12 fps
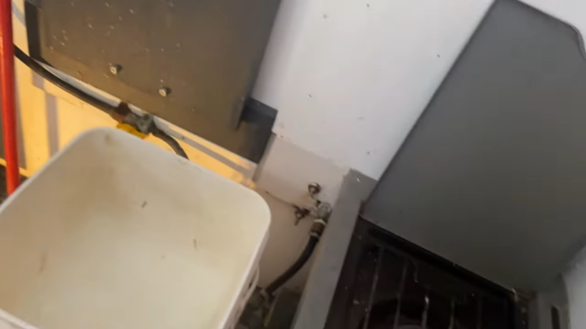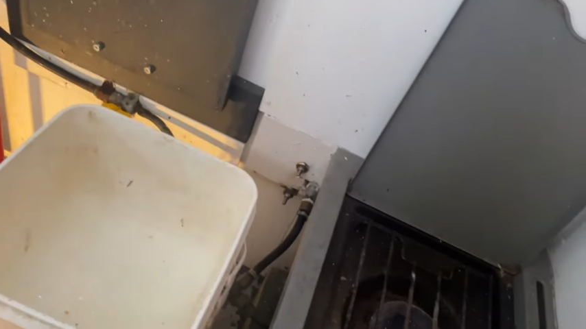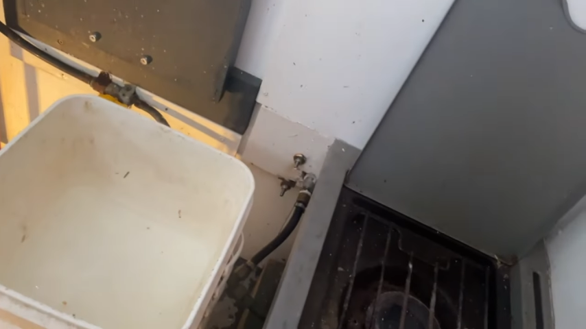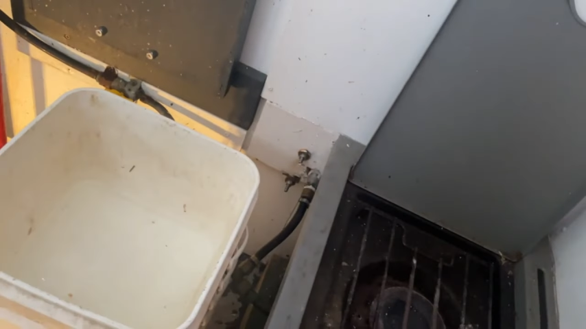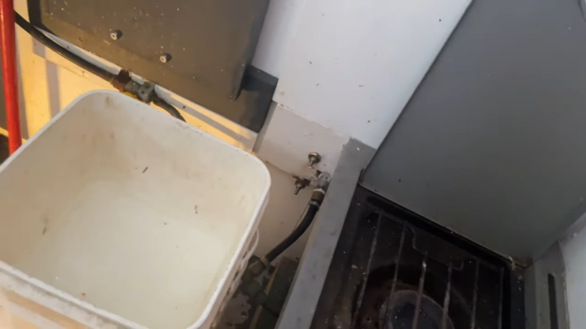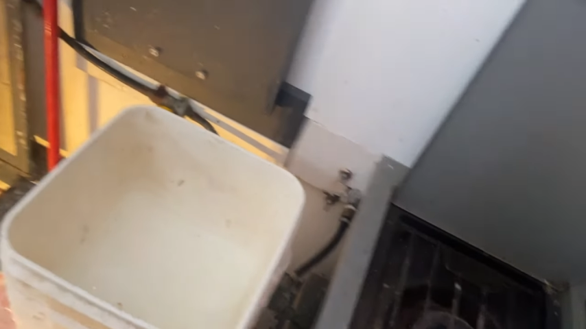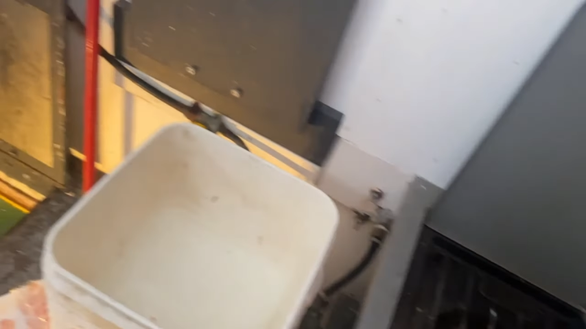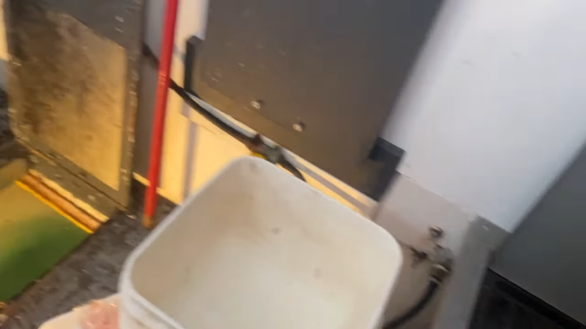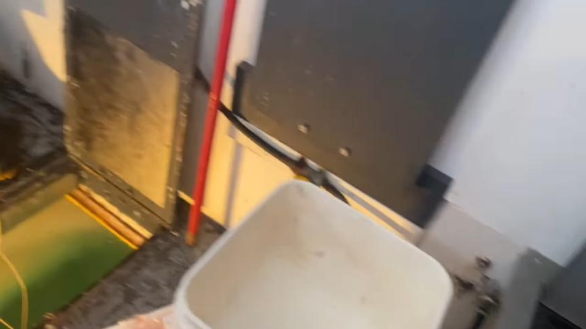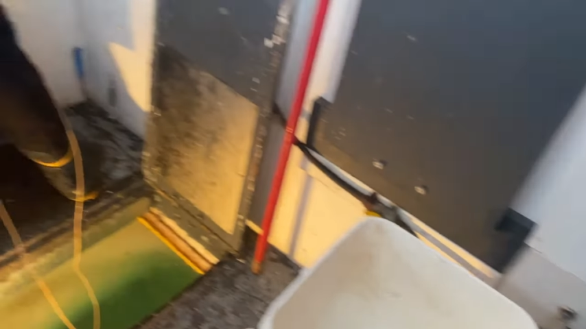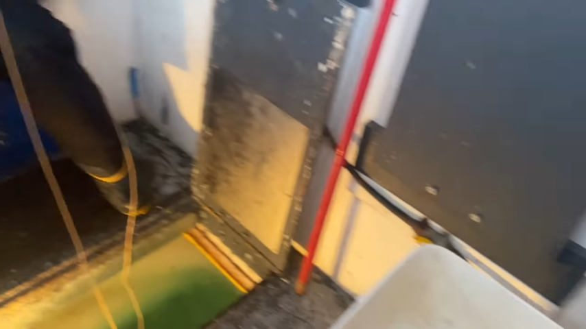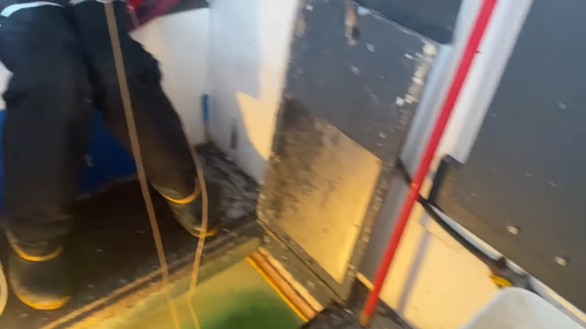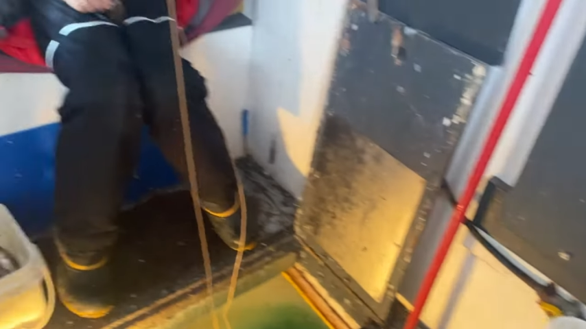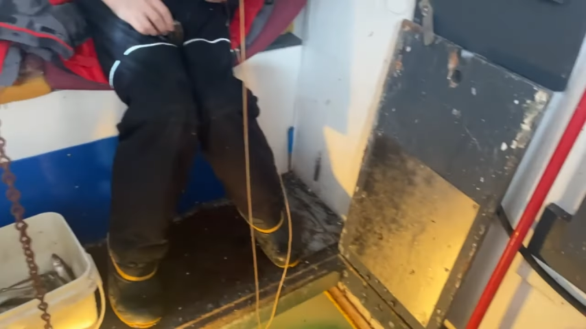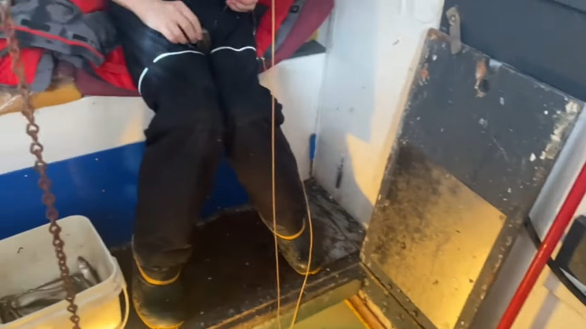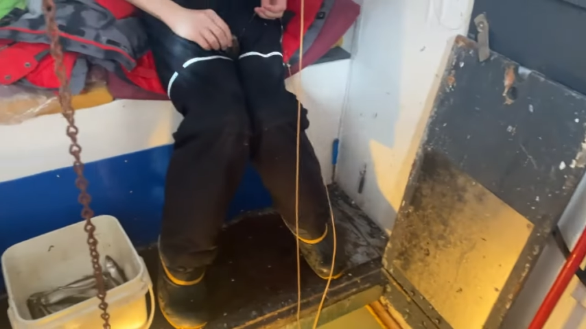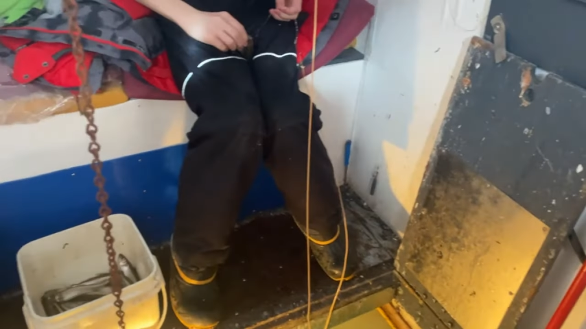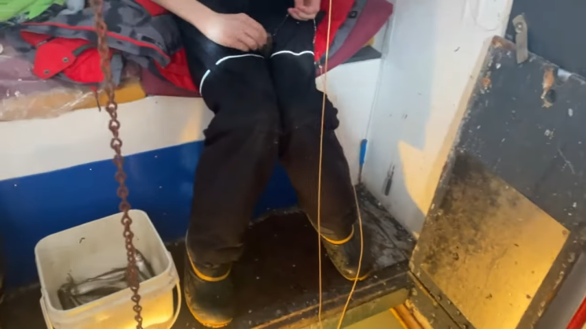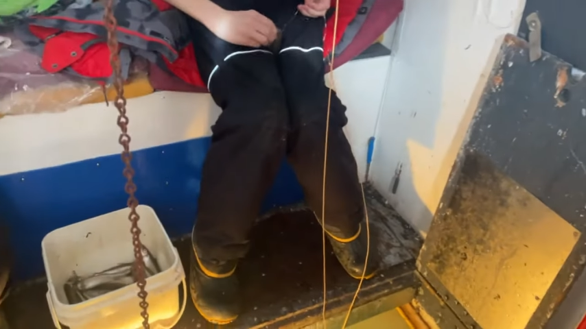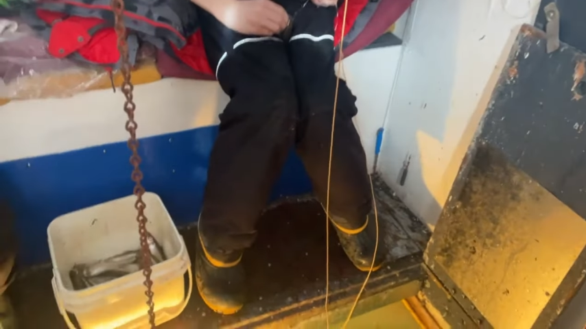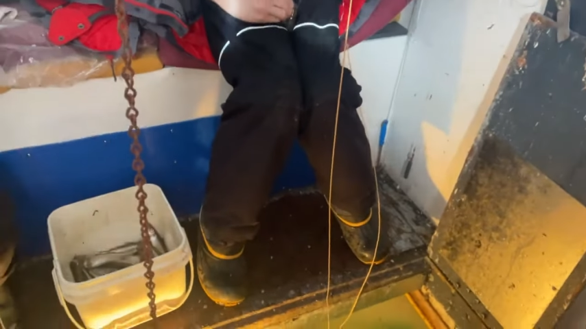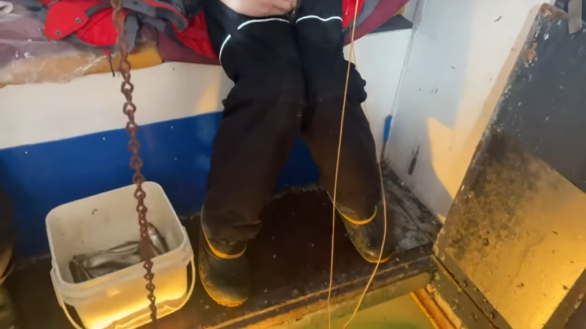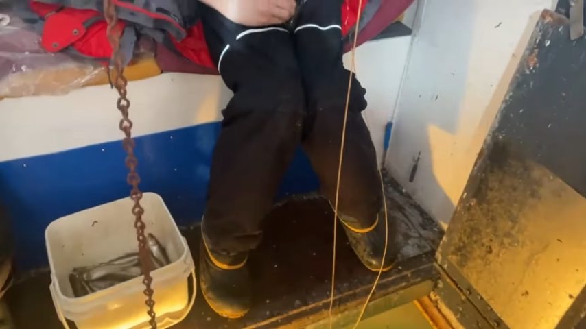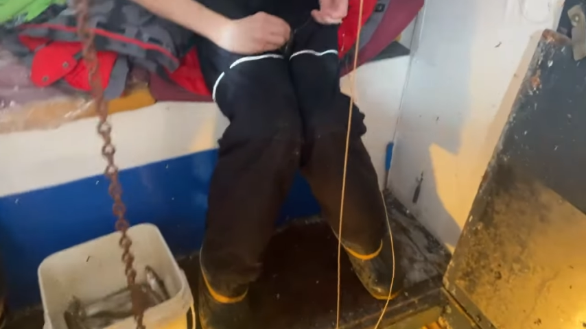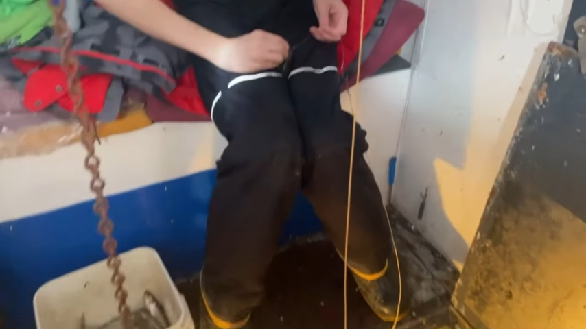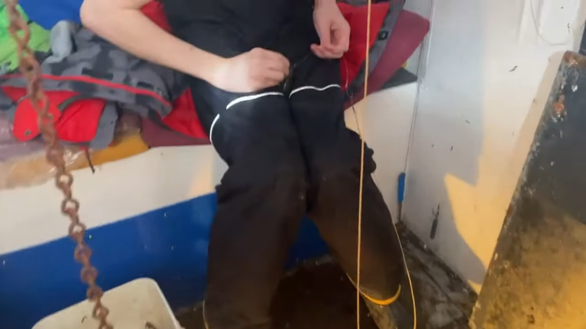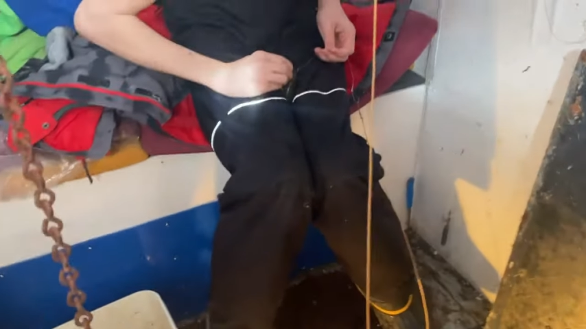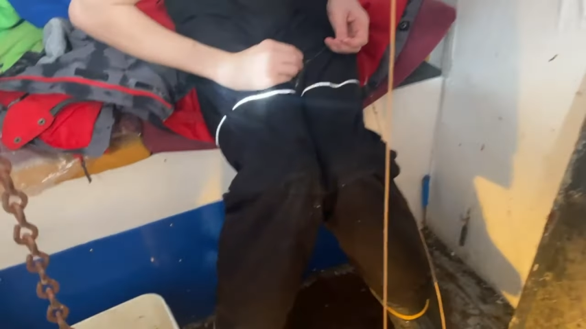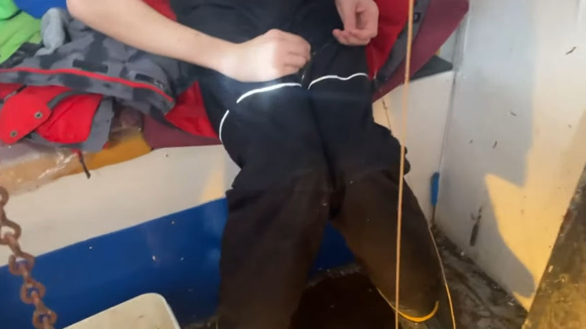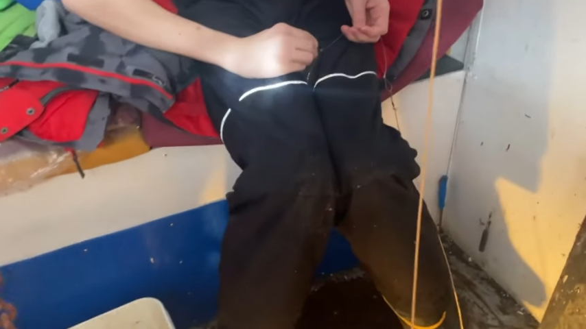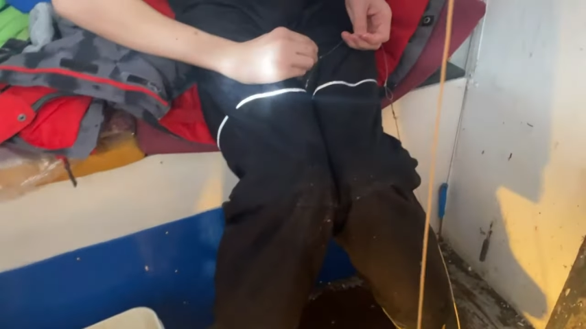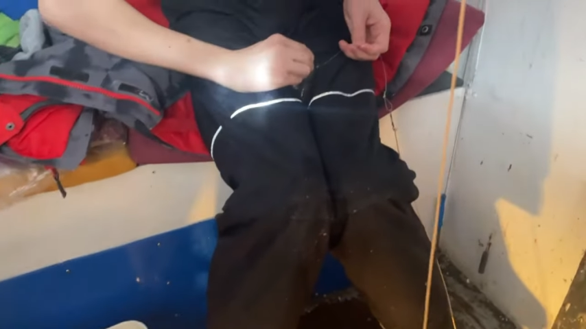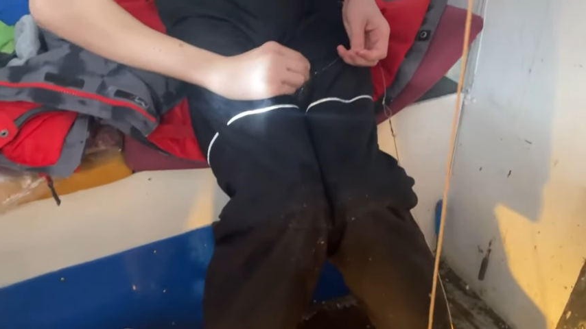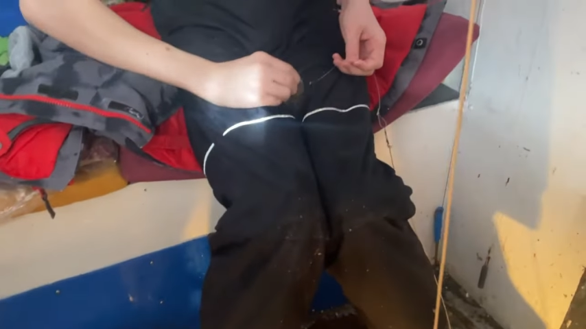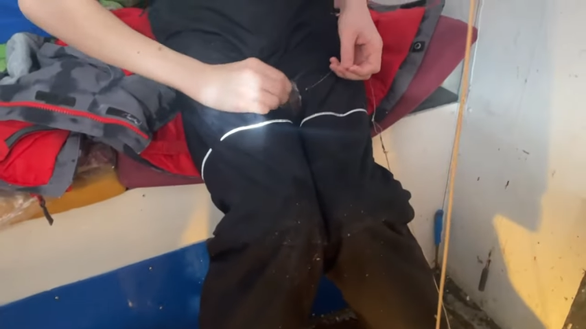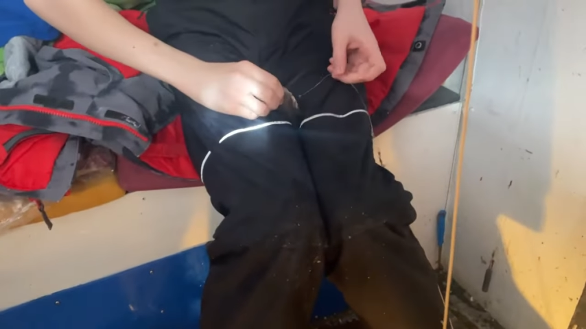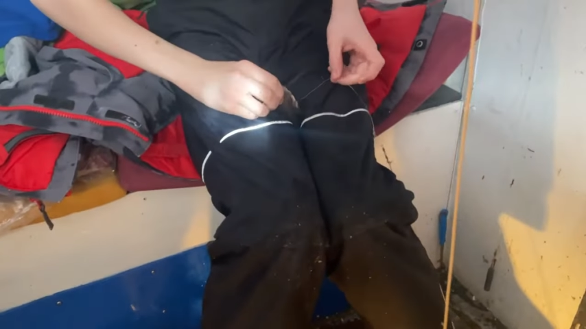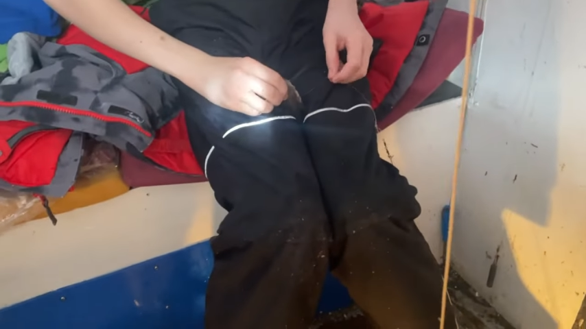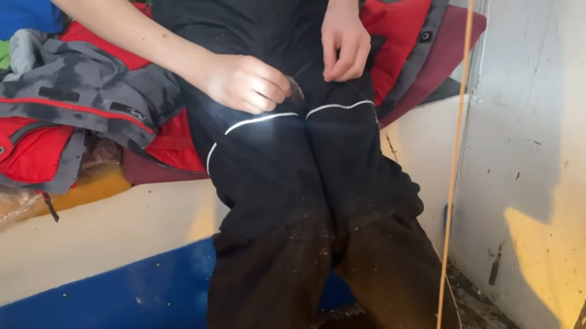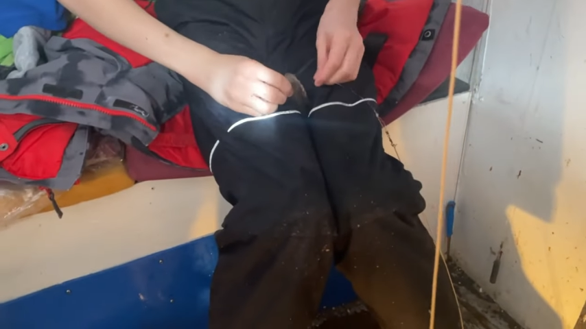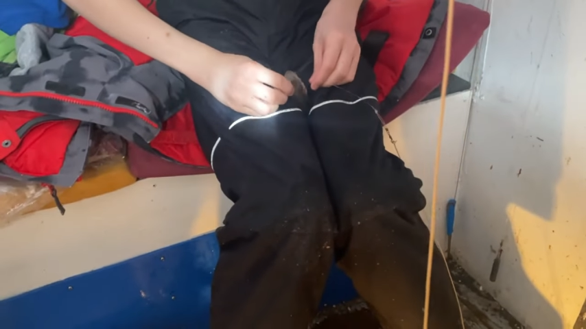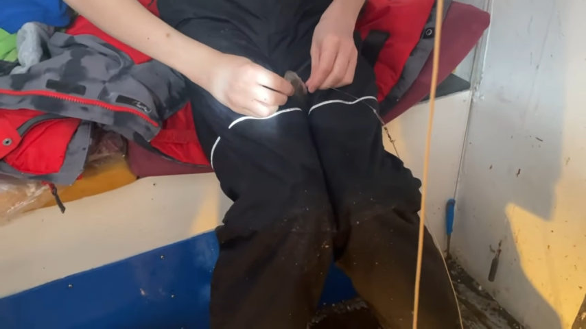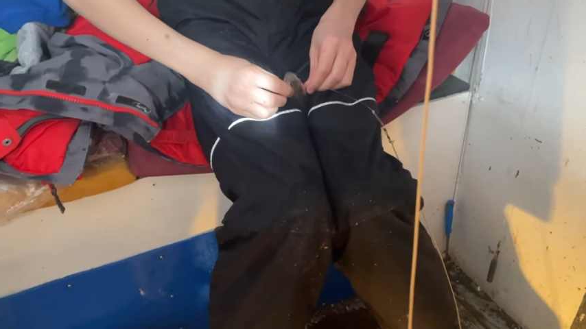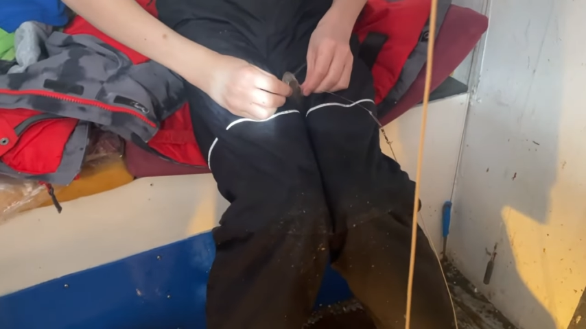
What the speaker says: [unreadable: no face in view]